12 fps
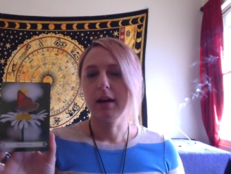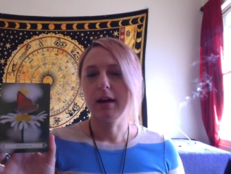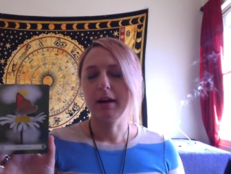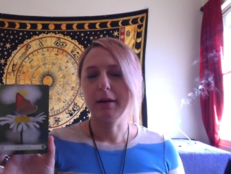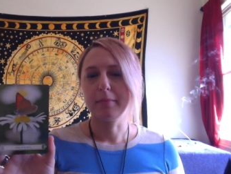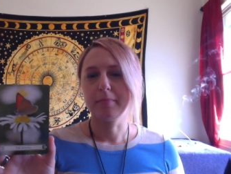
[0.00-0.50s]

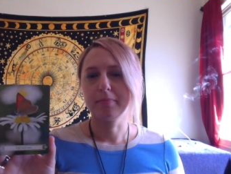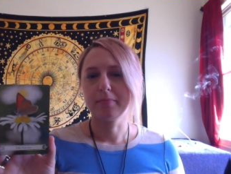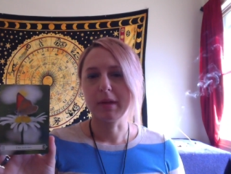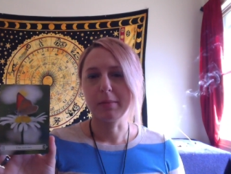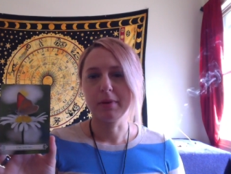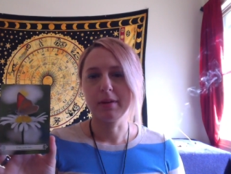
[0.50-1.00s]
um,
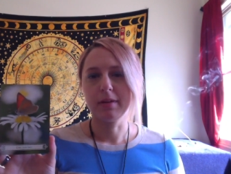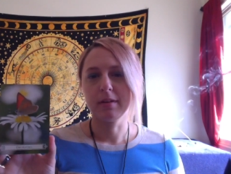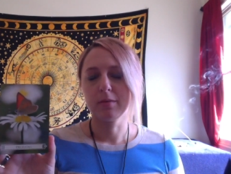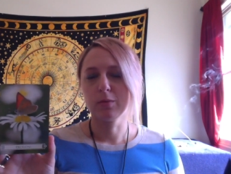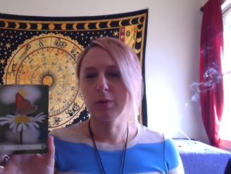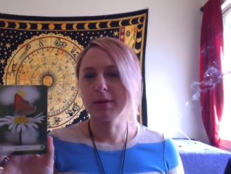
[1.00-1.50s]

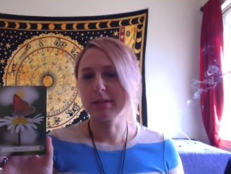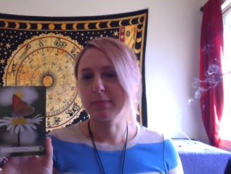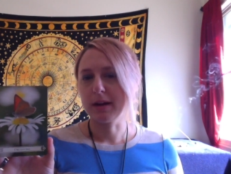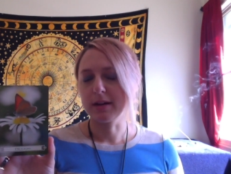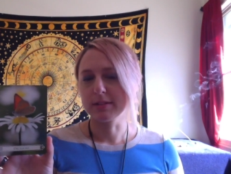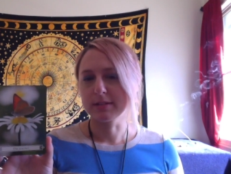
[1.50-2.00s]
maybe one
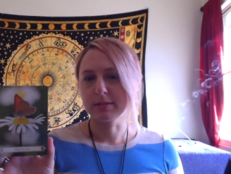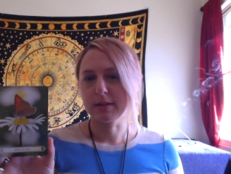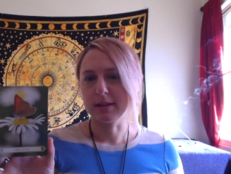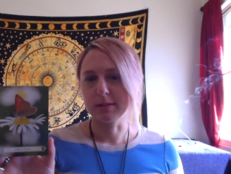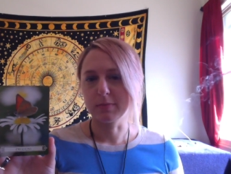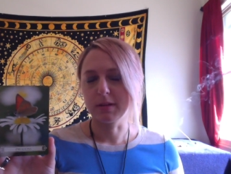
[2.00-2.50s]
spouse
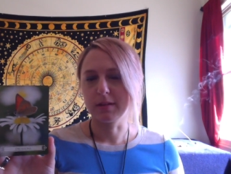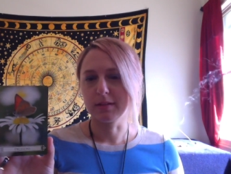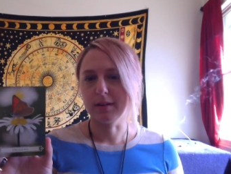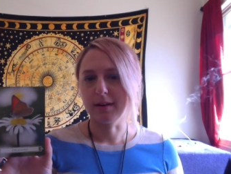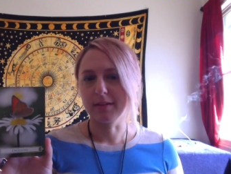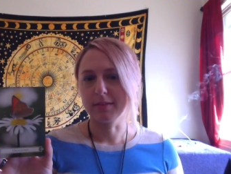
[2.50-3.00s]
has been
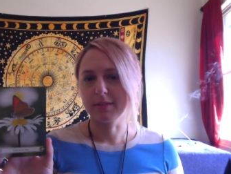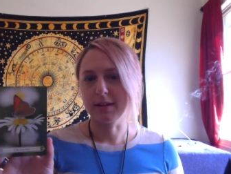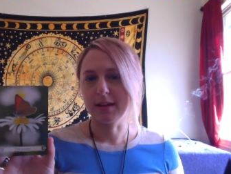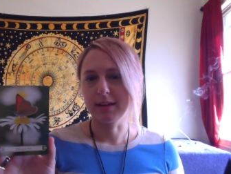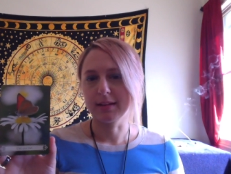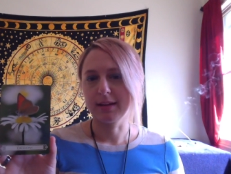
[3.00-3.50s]
kind of
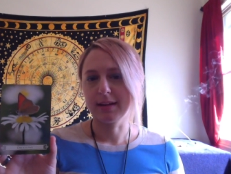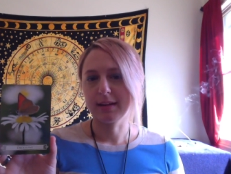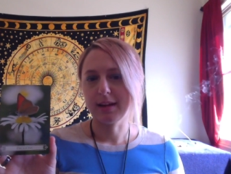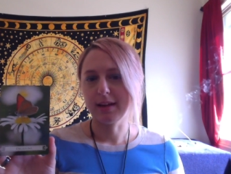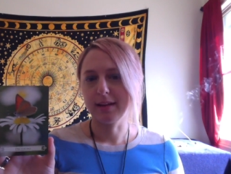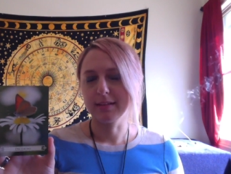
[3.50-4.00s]
saying, like,
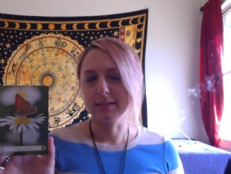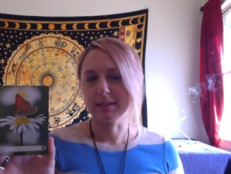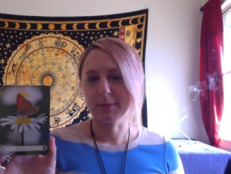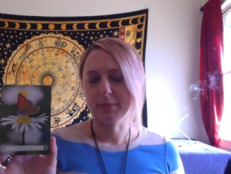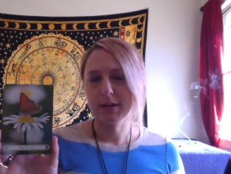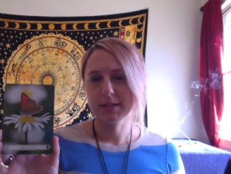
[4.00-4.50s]
hey, let's
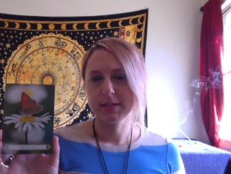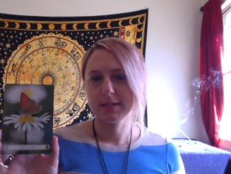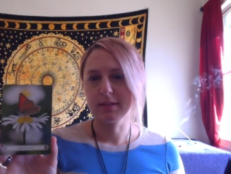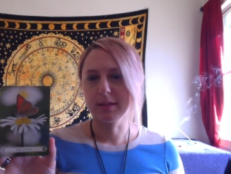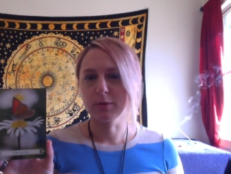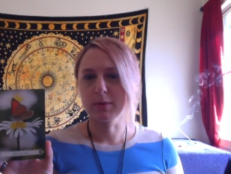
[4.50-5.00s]
get pregnant.
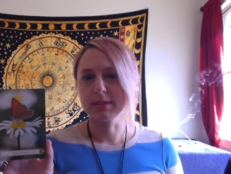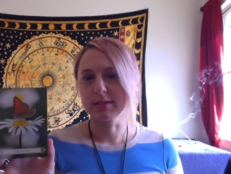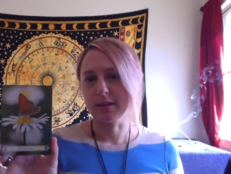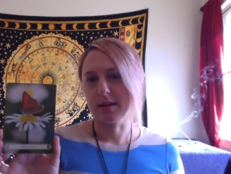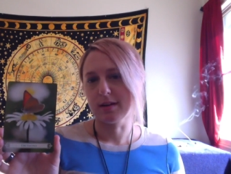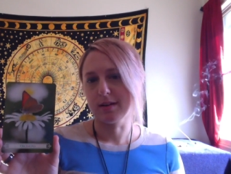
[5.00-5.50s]
The other one's
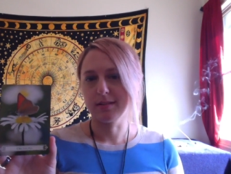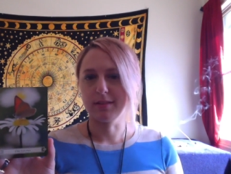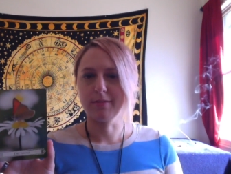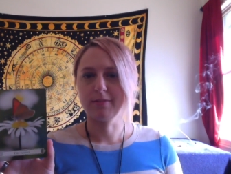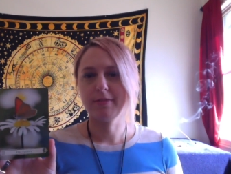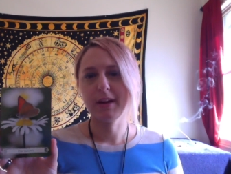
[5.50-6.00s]
on
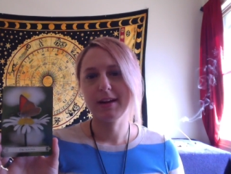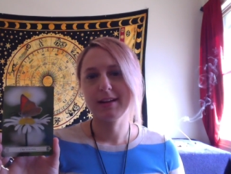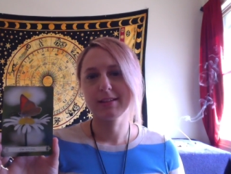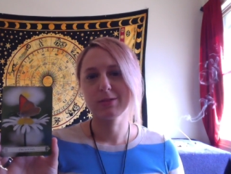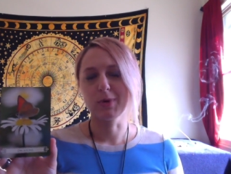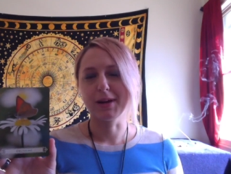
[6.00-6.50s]
the
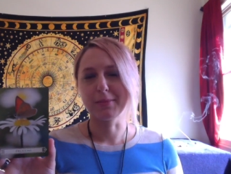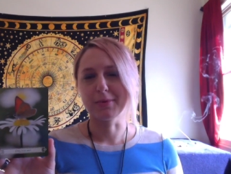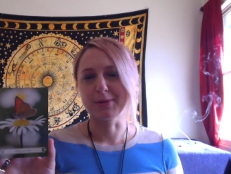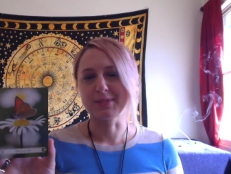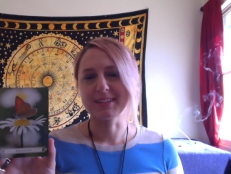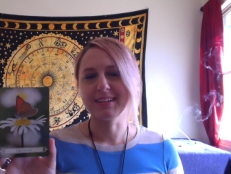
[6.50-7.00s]
fence, weighing
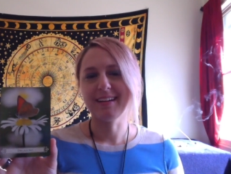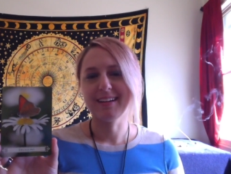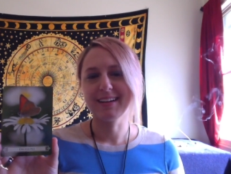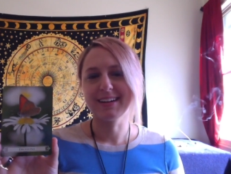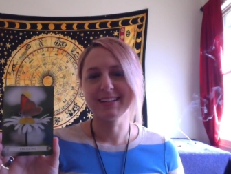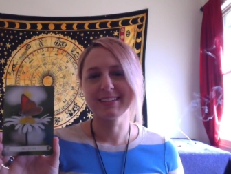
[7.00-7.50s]
pros and
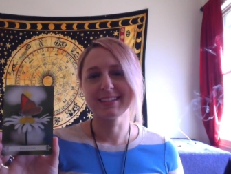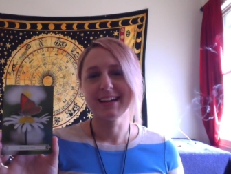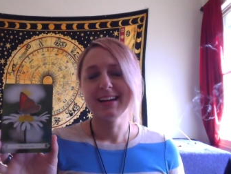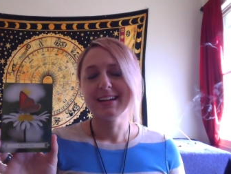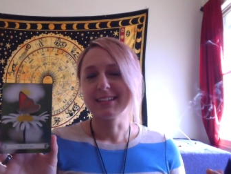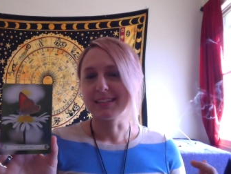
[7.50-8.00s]
cons.
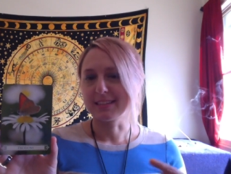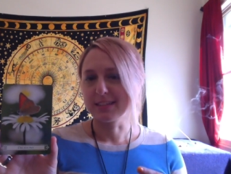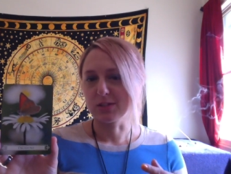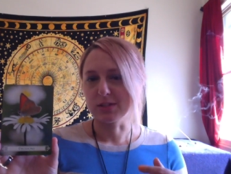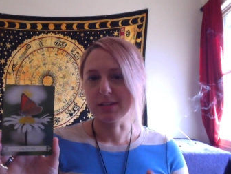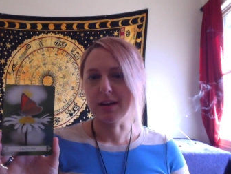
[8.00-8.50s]

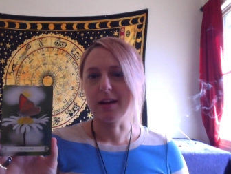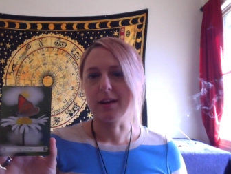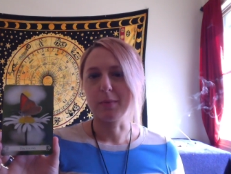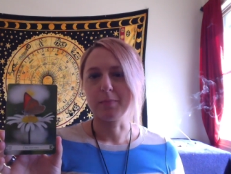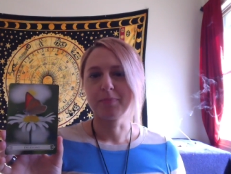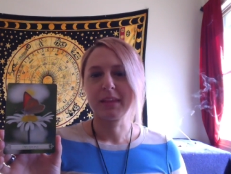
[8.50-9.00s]
Decision
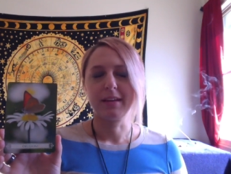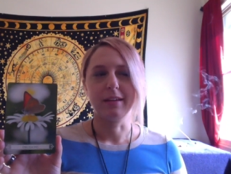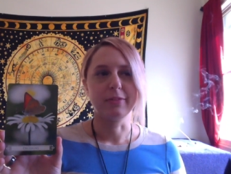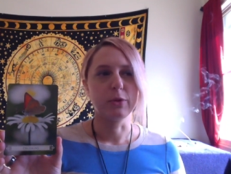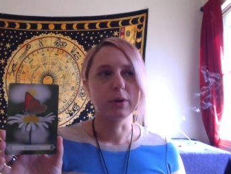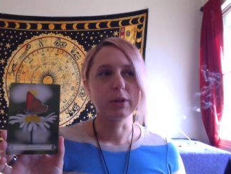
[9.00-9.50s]
time.
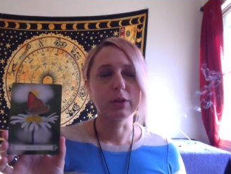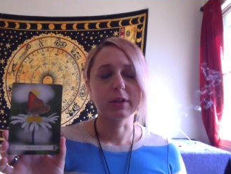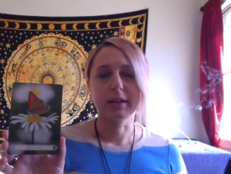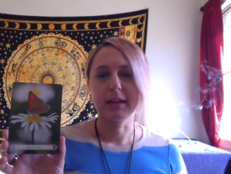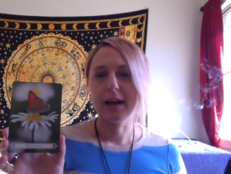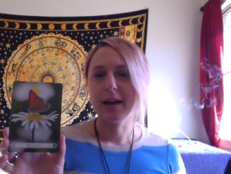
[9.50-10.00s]
If you are
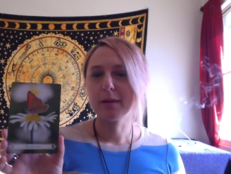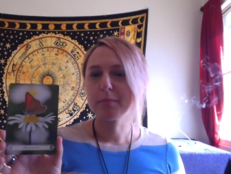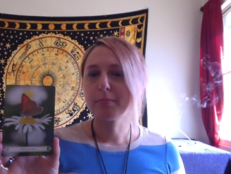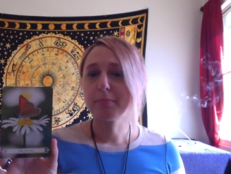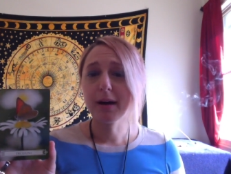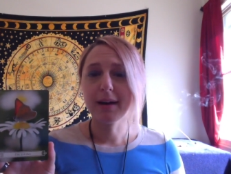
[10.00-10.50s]
looking at
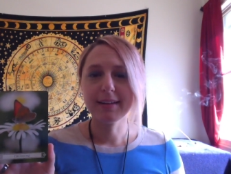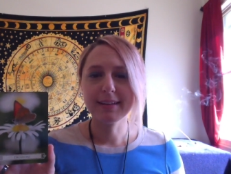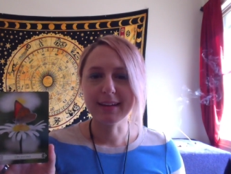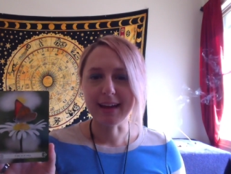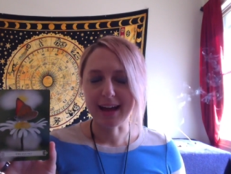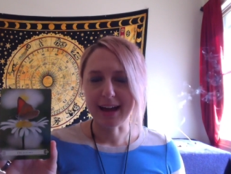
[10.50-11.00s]

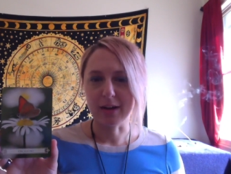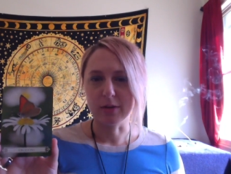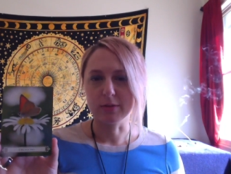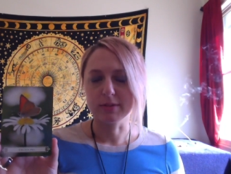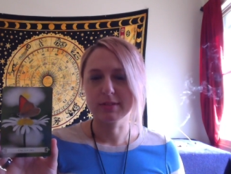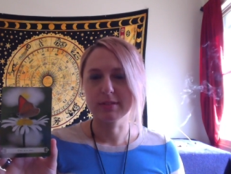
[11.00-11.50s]
buying a
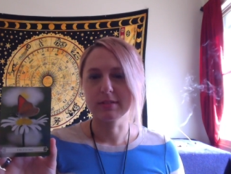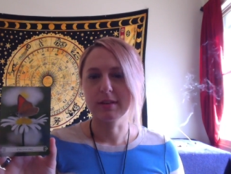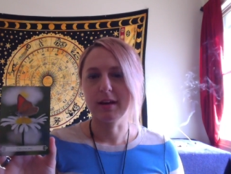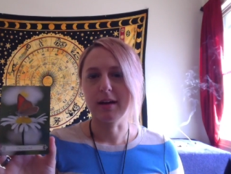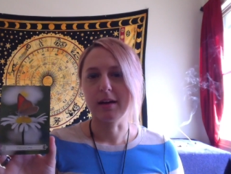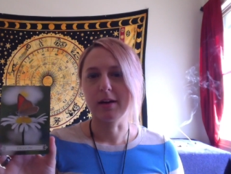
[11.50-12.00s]
house,
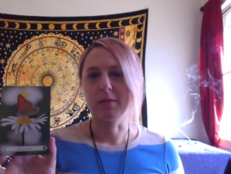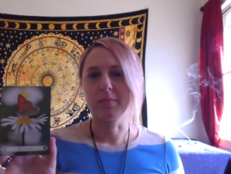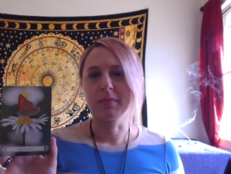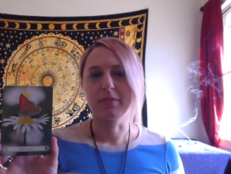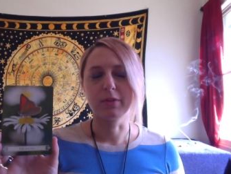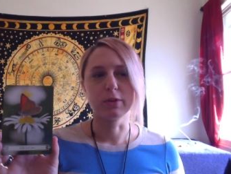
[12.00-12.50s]

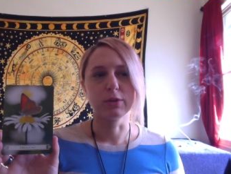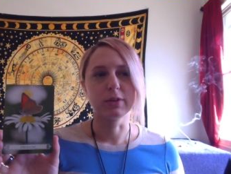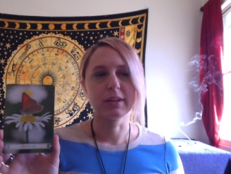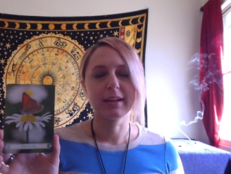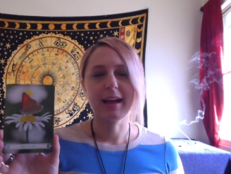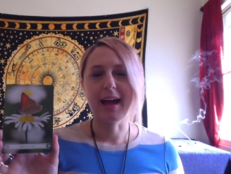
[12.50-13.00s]
um, if you're
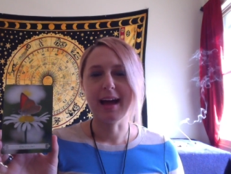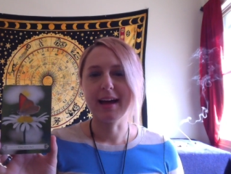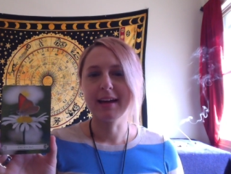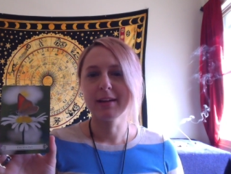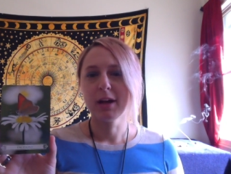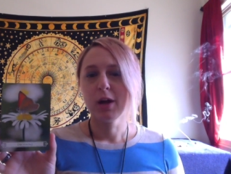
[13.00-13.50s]
looking
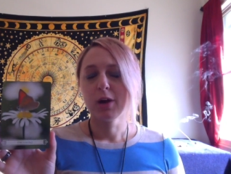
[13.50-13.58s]
at